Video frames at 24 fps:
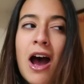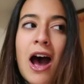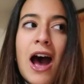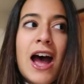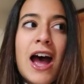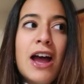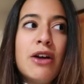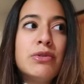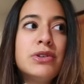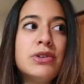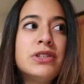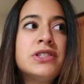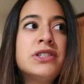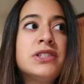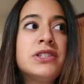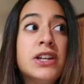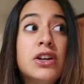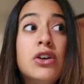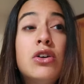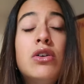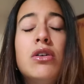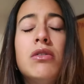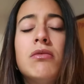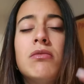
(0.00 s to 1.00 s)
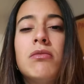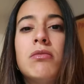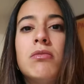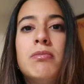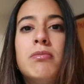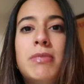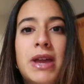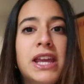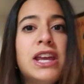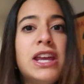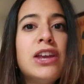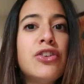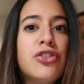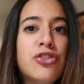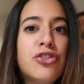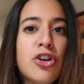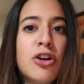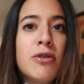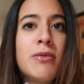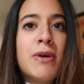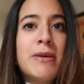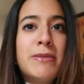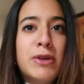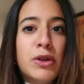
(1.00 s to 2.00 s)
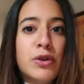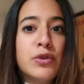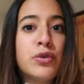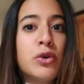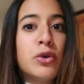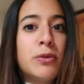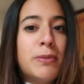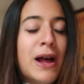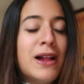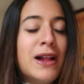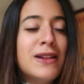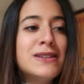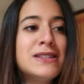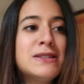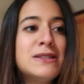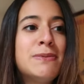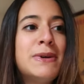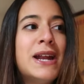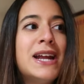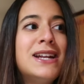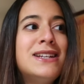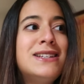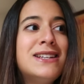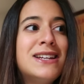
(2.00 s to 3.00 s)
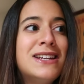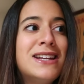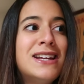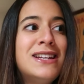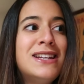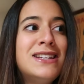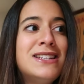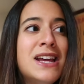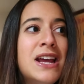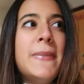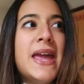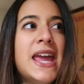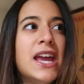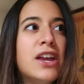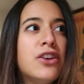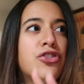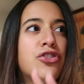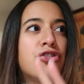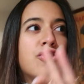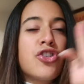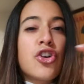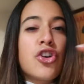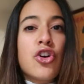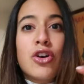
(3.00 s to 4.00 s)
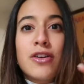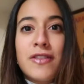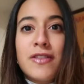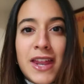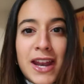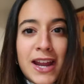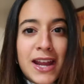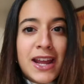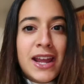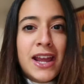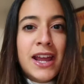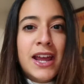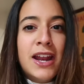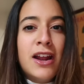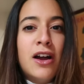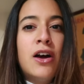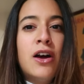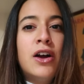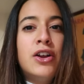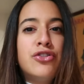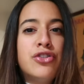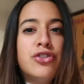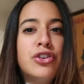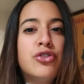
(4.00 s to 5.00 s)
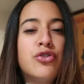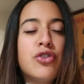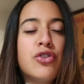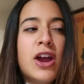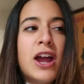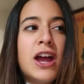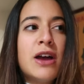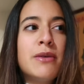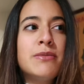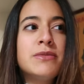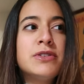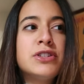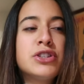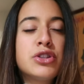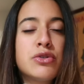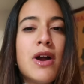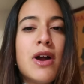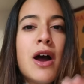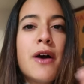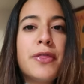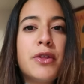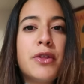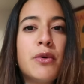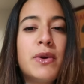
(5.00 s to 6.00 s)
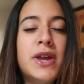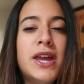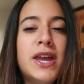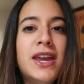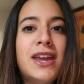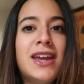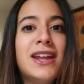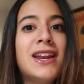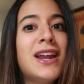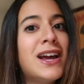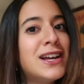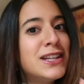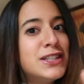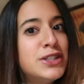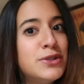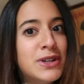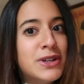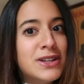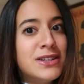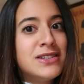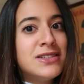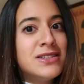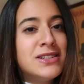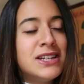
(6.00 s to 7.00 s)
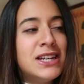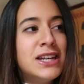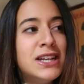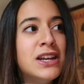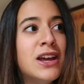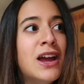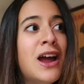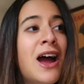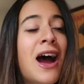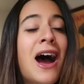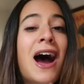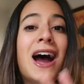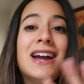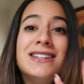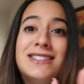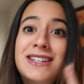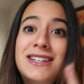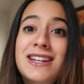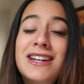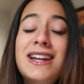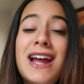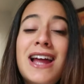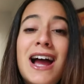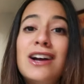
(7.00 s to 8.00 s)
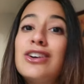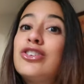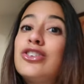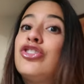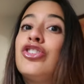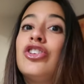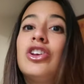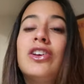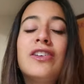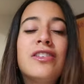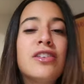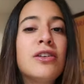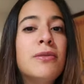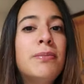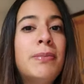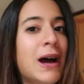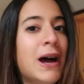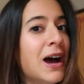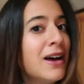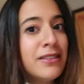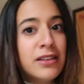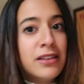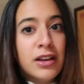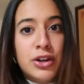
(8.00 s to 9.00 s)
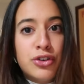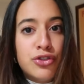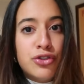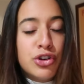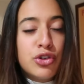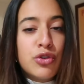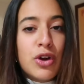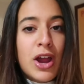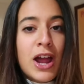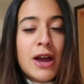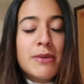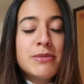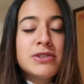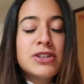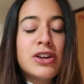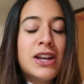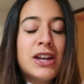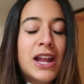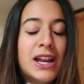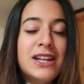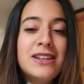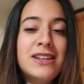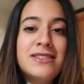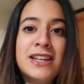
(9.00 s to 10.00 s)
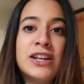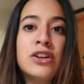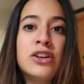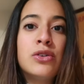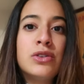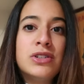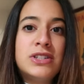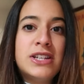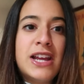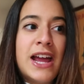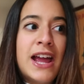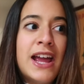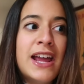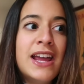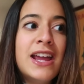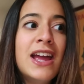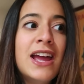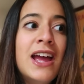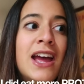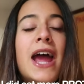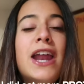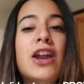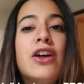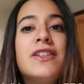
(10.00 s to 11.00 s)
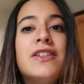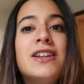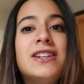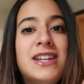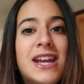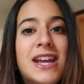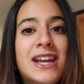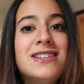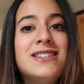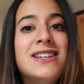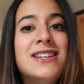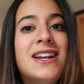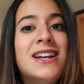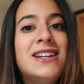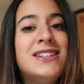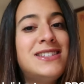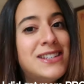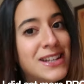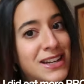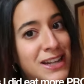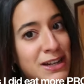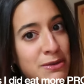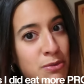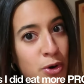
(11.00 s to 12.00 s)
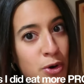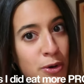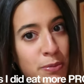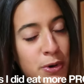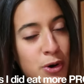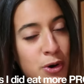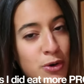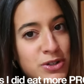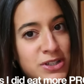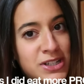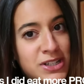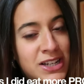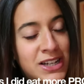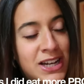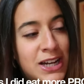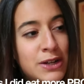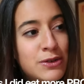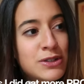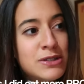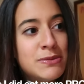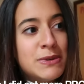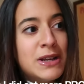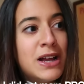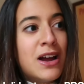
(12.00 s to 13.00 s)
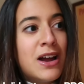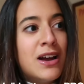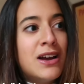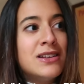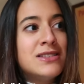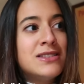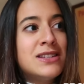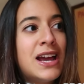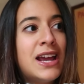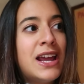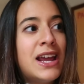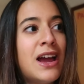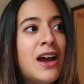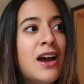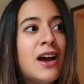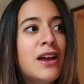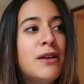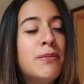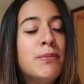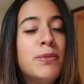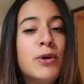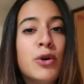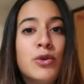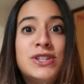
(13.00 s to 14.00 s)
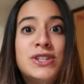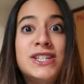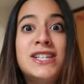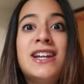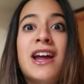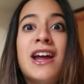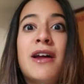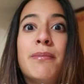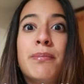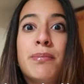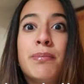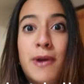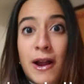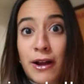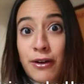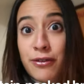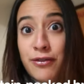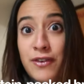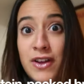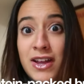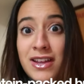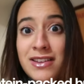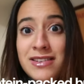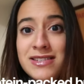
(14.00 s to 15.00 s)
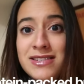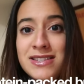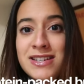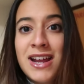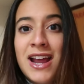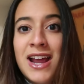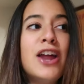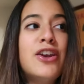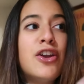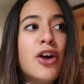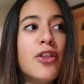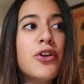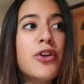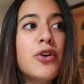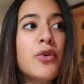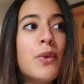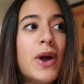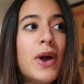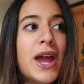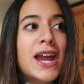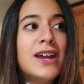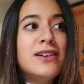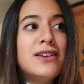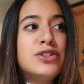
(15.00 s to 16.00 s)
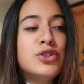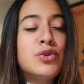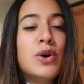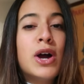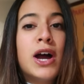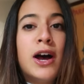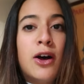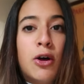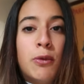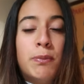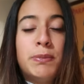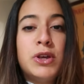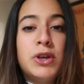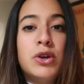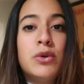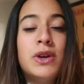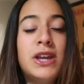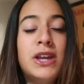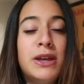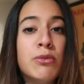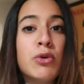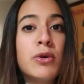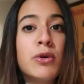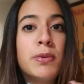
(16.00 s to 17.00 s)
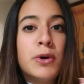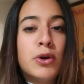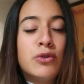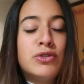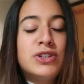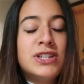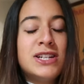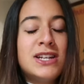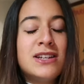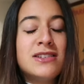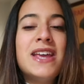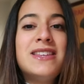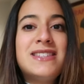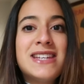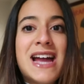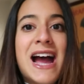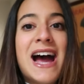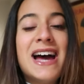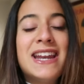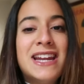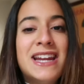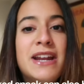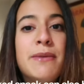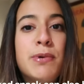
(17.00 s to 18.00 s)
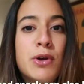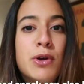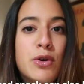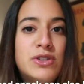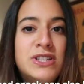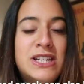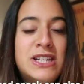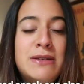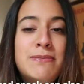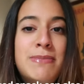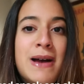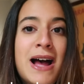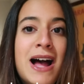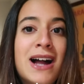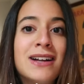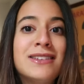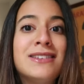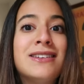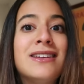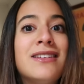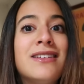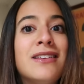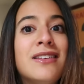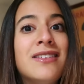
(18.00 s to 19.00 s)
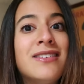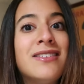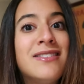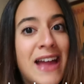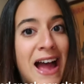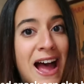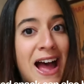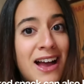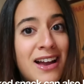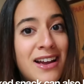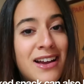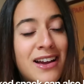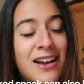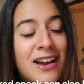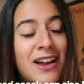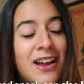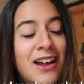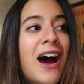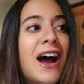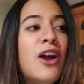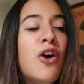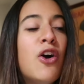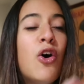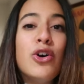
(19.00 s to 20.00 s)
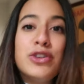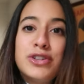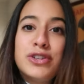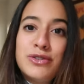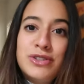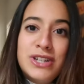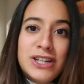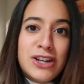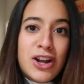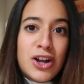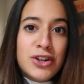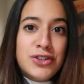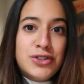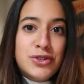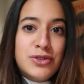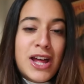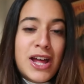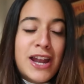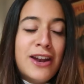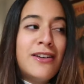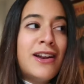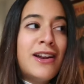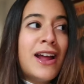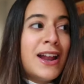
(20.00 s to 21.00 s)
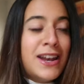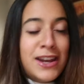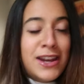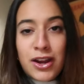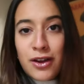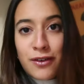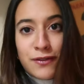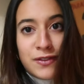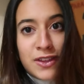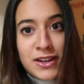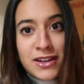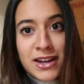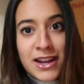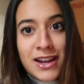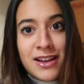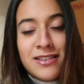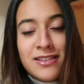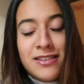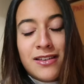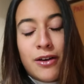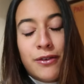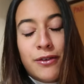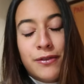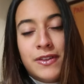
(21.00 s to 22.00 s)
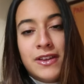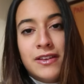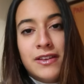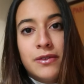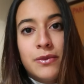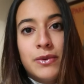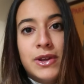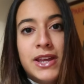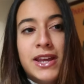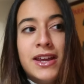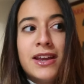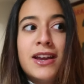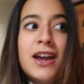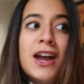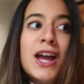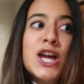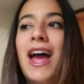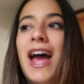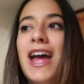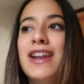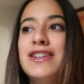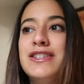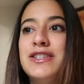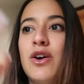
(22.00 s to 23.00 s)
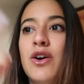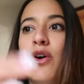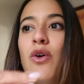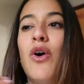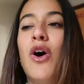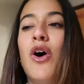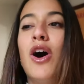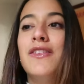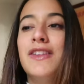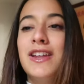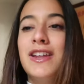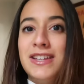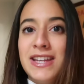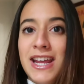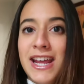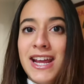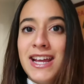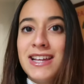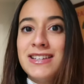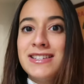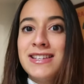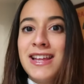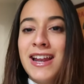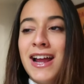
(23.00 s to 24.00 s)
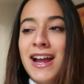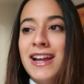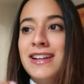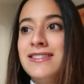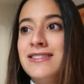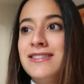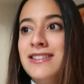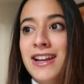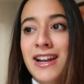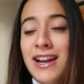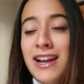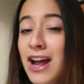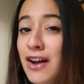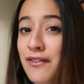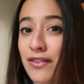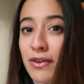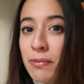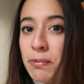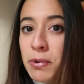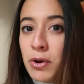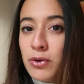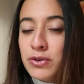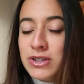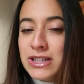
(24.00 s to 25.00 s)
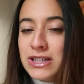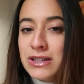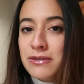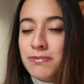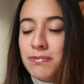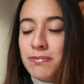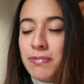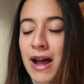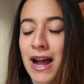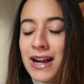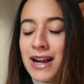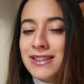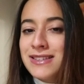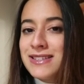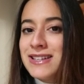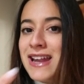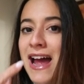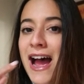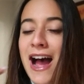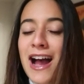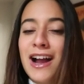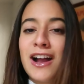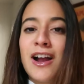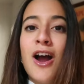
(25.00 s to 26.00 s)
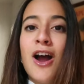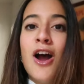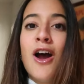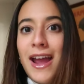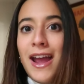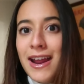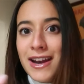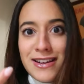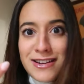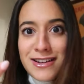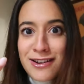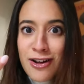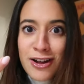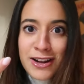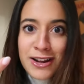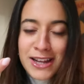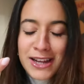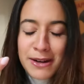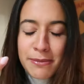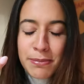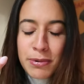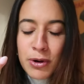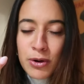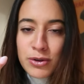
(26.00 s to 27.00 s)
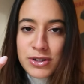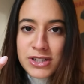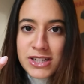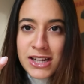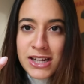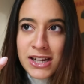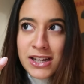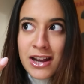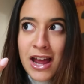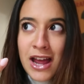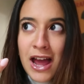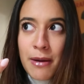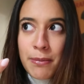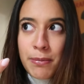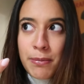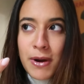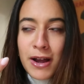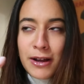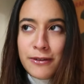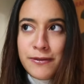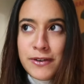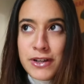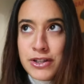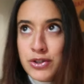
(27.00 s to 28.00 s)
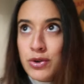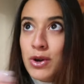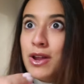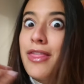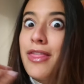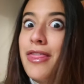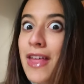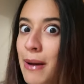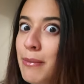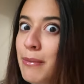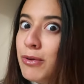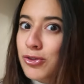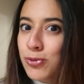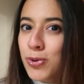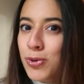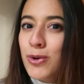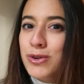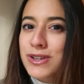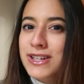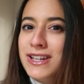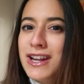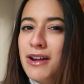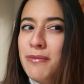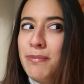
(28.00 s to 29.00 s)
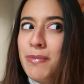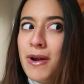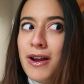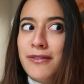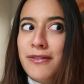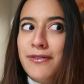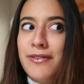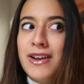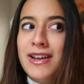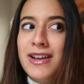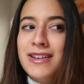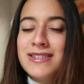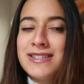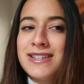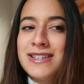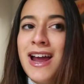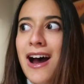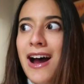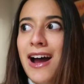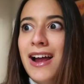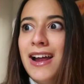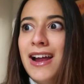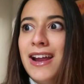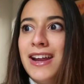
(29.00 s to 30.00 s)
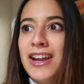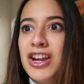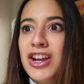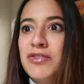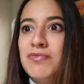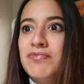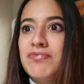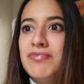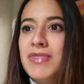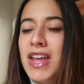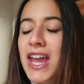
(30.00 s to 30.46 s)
I was still making sure my meals were balanced, but I didn't make sure that I hit 100 grams throughout the week. And as you can see, I didn't actually surpass 100 grams on any single day. And on the days that I did eat more protein, it was because I had protein at breakfast. Another way to help you eat more protein is to add in a protein packed snack. I also did not do that on any of the days of this week. And so on the days that I didn't have a protein packed snack and I did not eat protein at breakfast or that much protein at breakfast, I